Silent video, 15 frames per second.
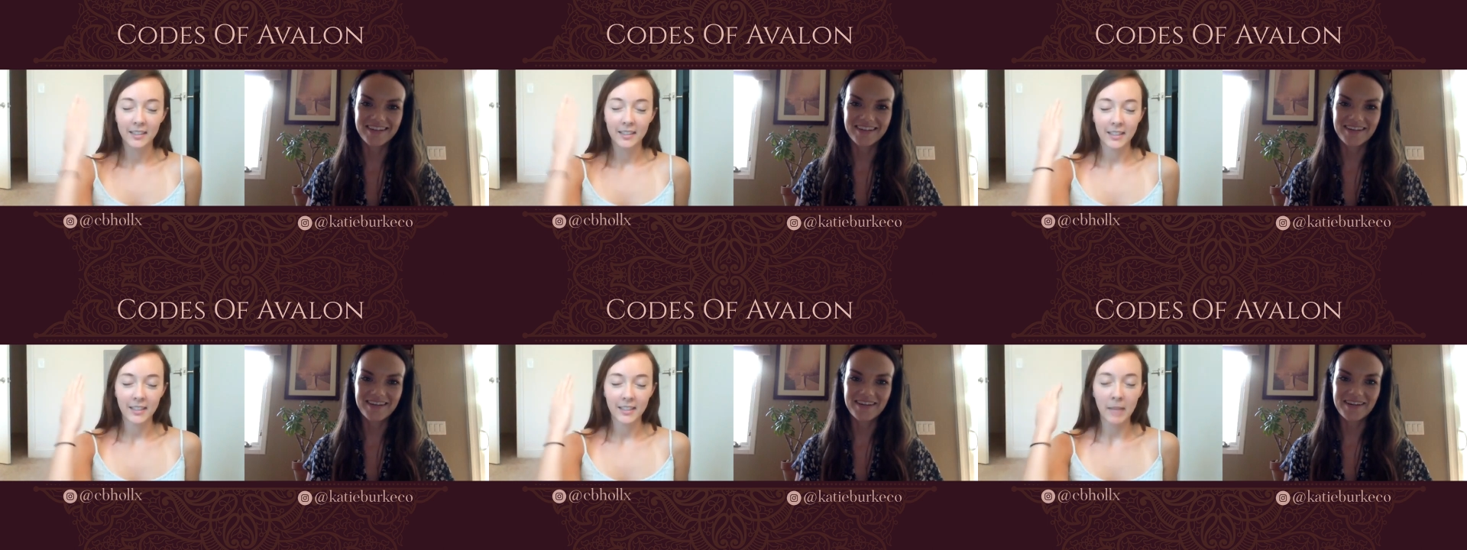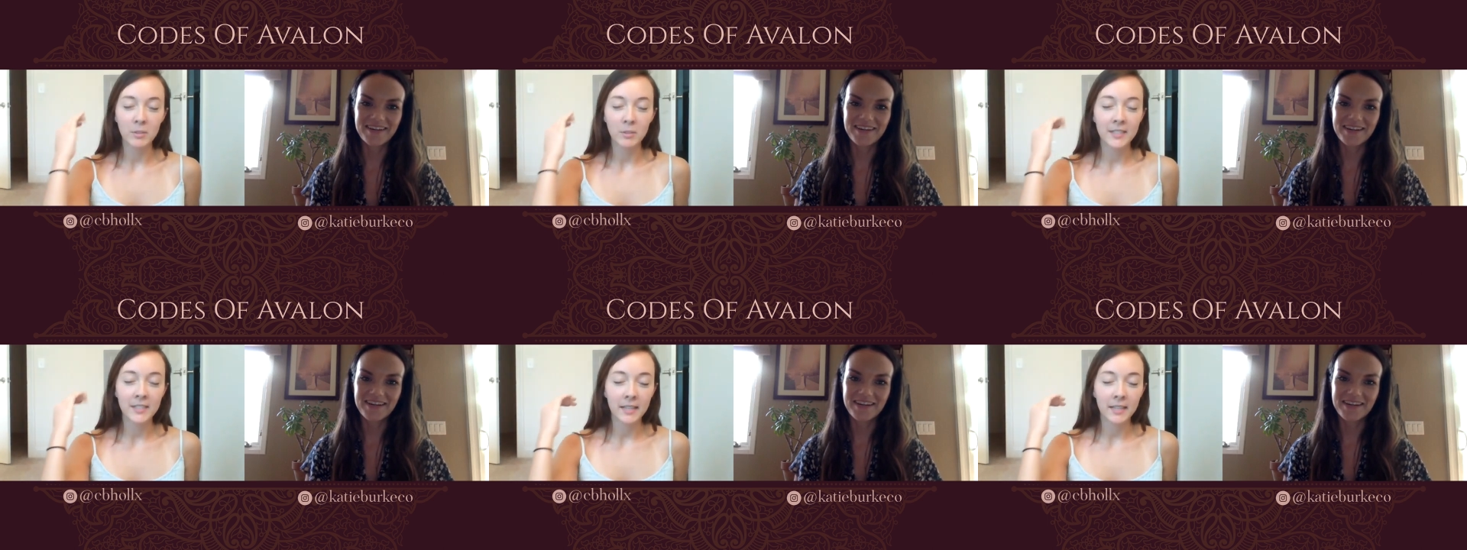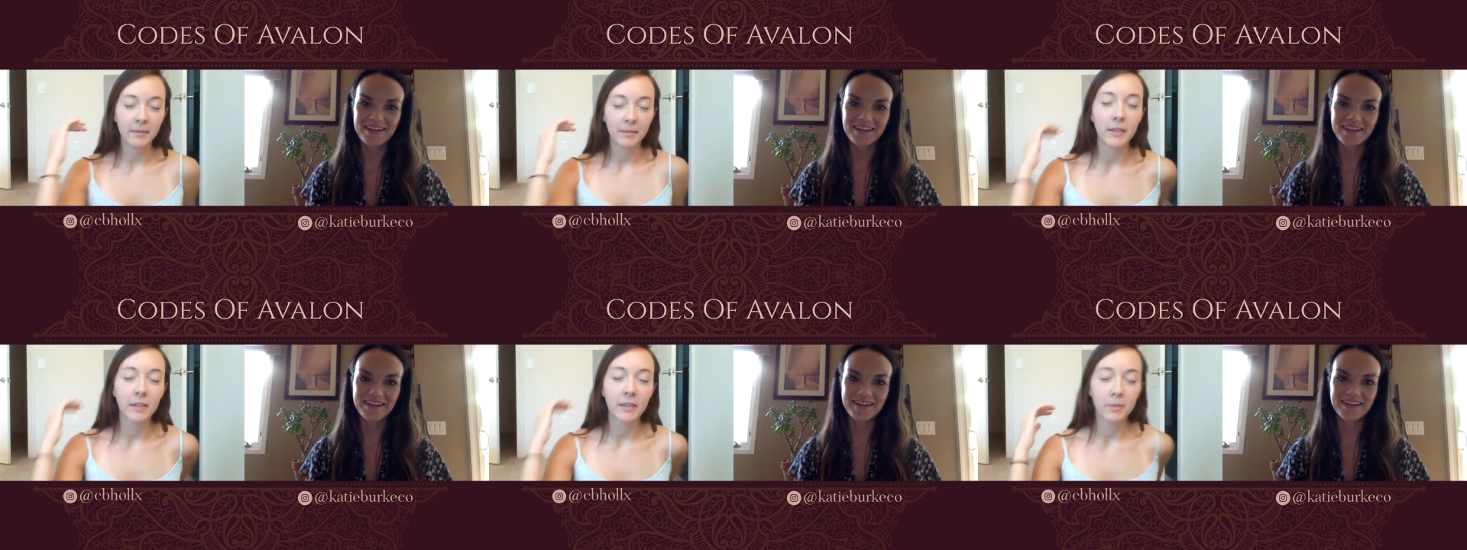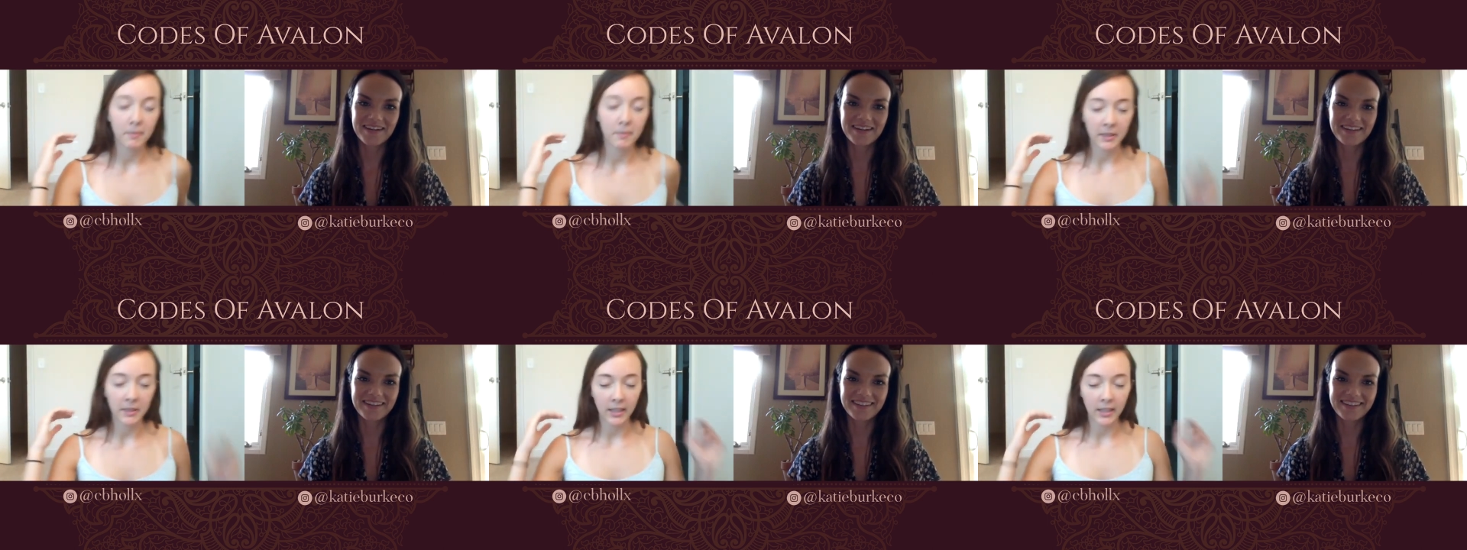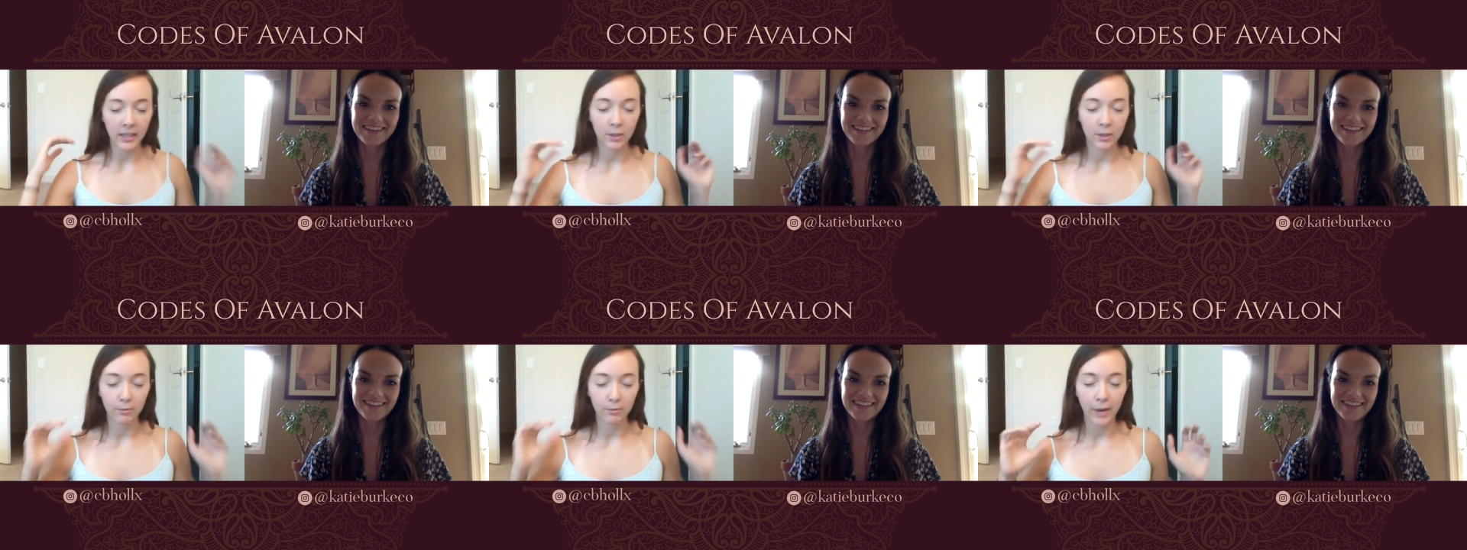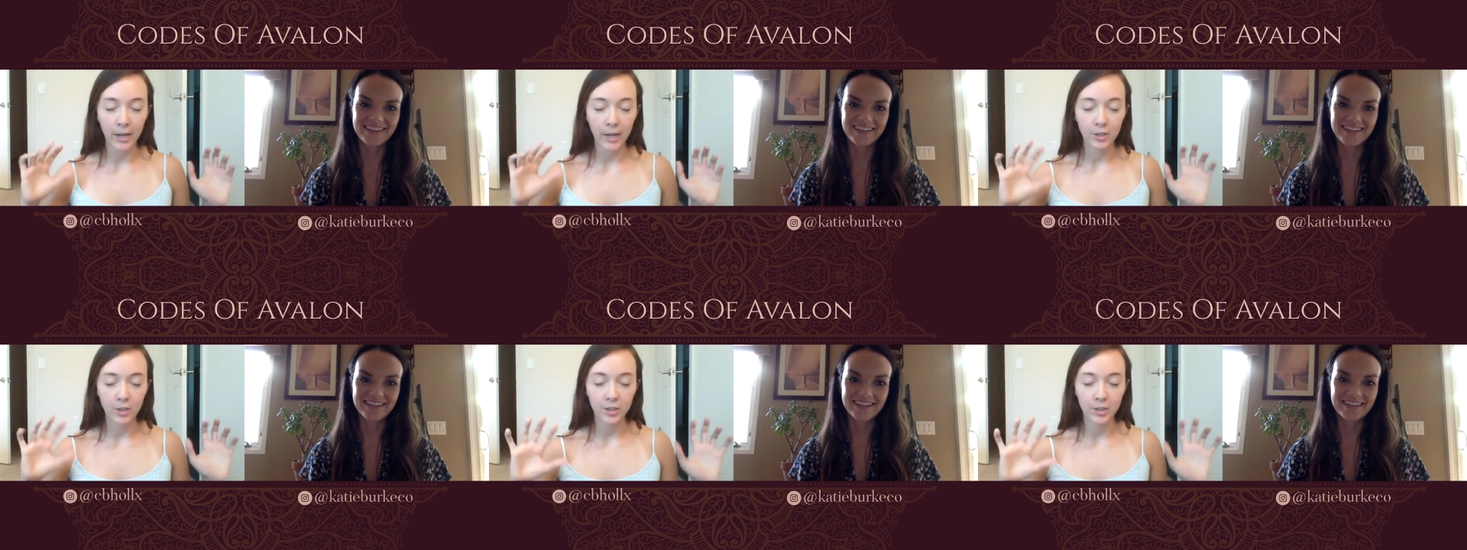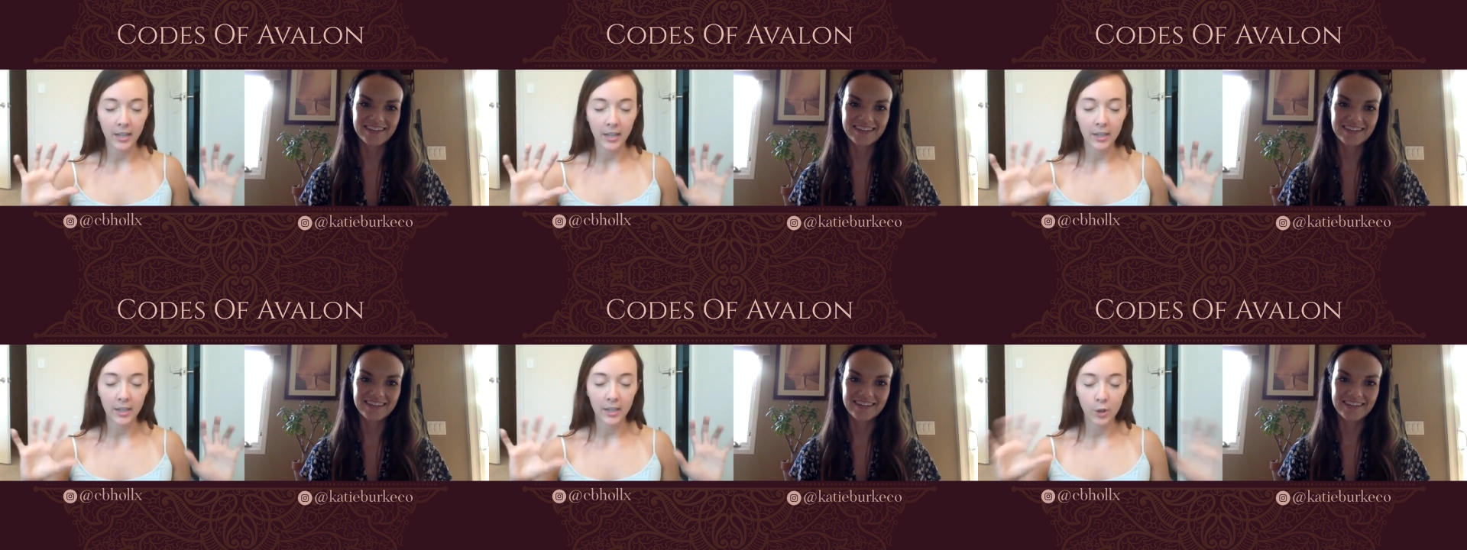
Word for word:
Speaker 1: I'm just seeing like the rage, like, you know